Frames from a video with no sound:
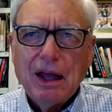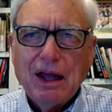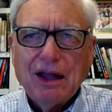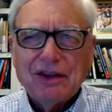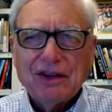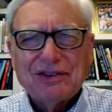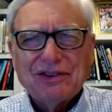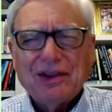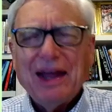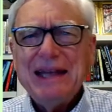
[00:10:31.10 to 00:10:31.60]

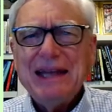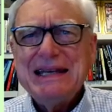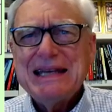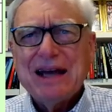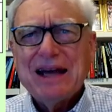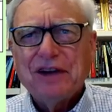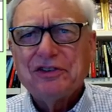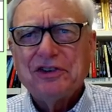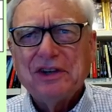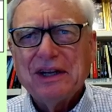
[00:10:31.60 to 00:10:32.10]
So that
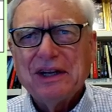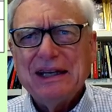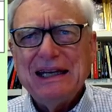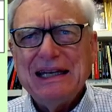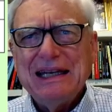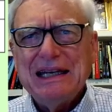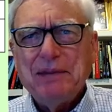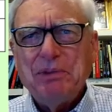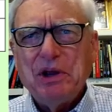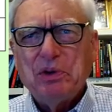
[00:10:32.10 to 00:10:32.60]
tells you
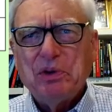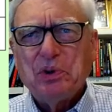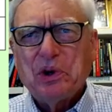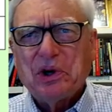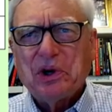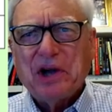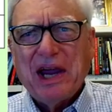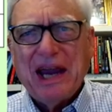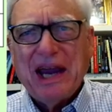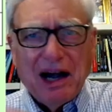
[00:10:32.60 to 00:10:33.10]
need to be real
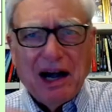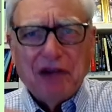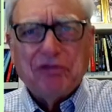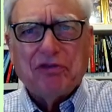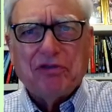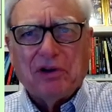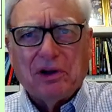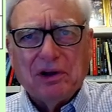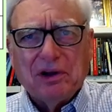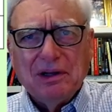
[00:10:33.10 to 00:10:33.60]

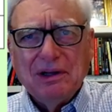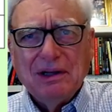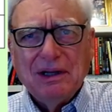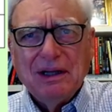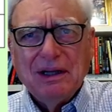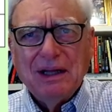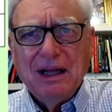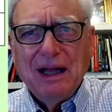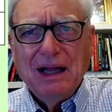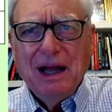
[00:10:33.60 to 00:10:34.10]
careful
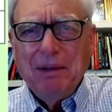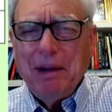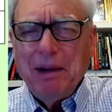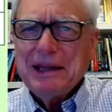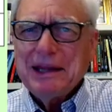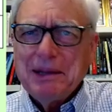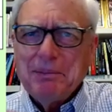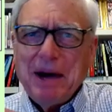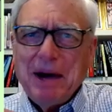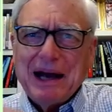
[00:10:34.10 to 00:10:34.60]
about
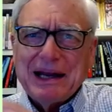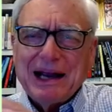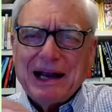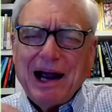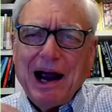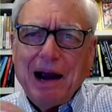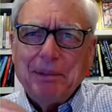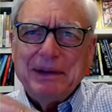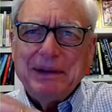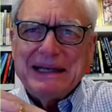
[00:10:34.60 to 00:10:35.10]
the amount of
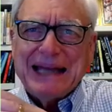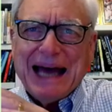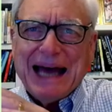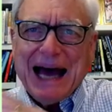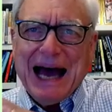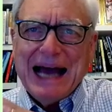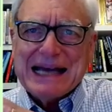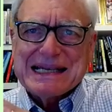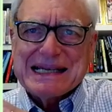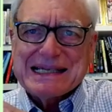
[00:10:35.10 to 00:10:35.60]
carbon
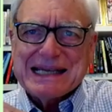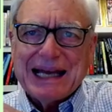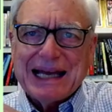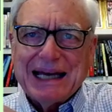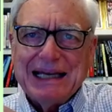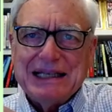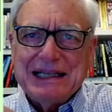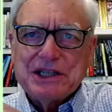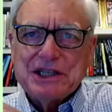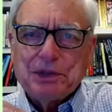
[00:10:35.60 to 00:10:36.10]

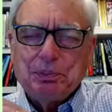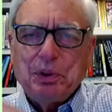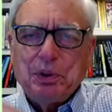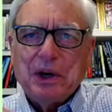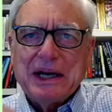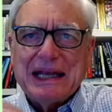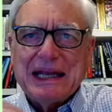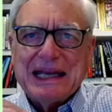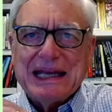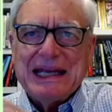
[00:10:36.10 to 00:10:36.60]
dioxide you're
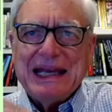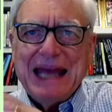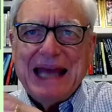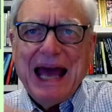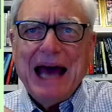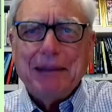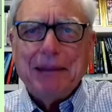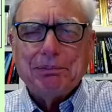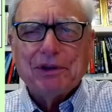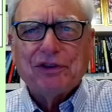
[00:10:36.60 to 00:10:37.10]
putting in the
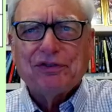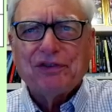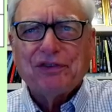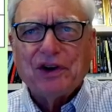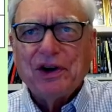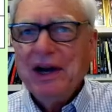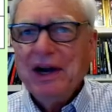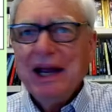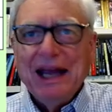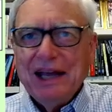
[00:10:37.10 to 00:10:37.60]

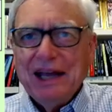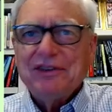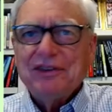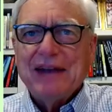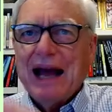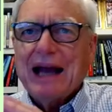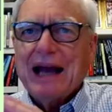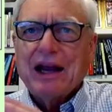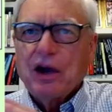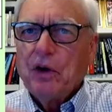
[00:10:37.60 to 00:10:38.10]
atmosphere. It's
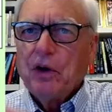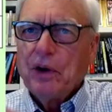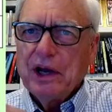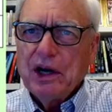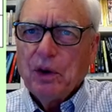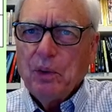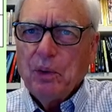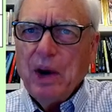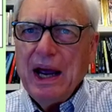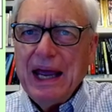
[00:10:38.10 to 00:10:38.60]
not going
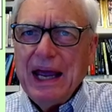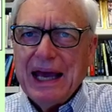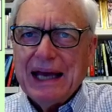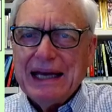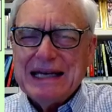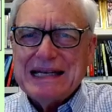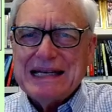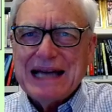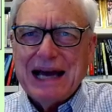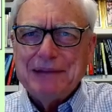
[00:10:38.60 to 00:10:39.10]
away
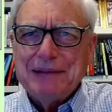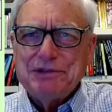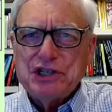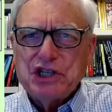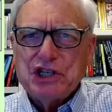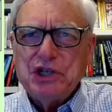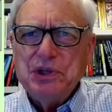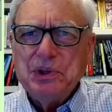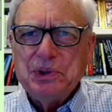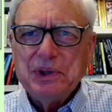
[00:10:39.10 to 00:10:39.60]
anytime
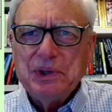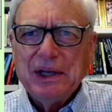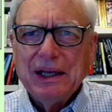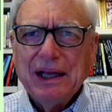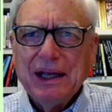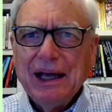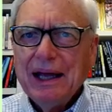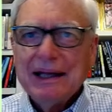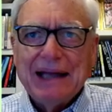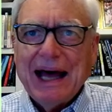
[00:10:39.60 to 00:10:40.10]
soon.
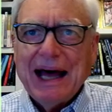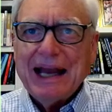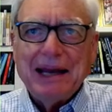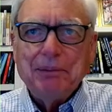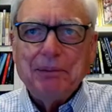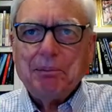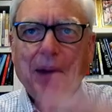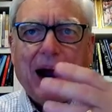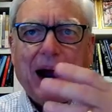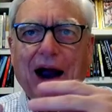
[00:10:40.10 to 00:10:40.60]
Not
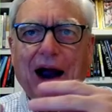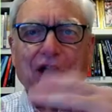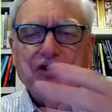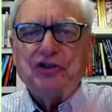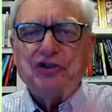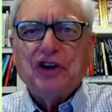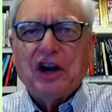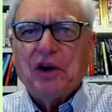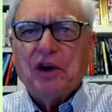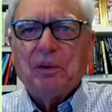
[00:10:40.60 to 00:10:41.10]
in our
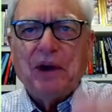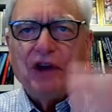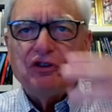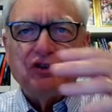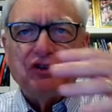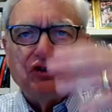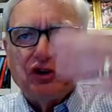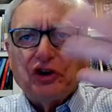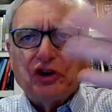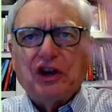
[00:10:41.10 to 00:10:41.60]

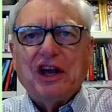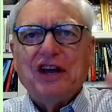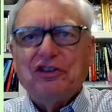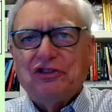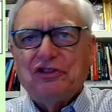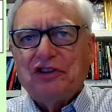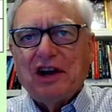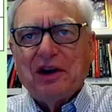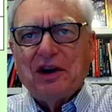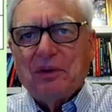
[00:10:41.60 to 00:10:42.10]
generations, your kids'
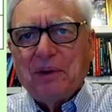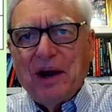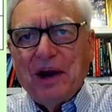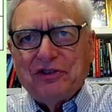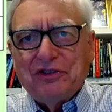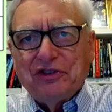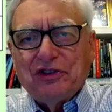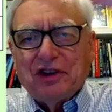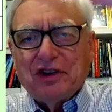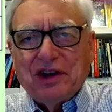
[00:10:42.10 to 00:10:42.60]

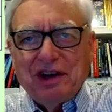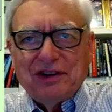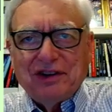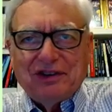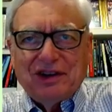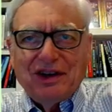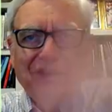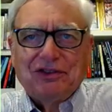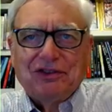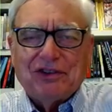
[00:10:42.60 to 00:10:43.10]
generations, your kids'
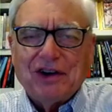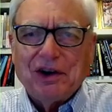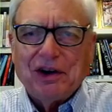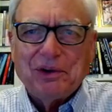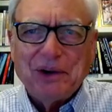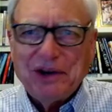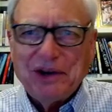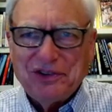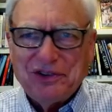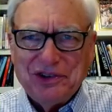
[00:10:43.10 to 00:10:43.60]
kids'
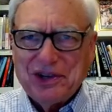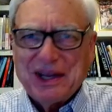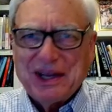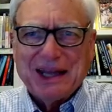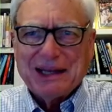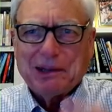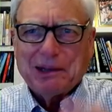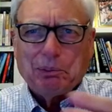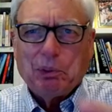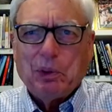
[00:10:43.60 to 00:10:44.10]
generation. You
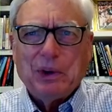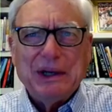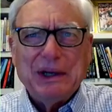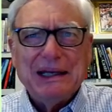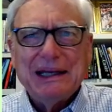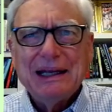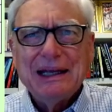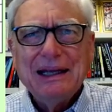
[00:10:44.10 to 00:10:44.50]
get the point.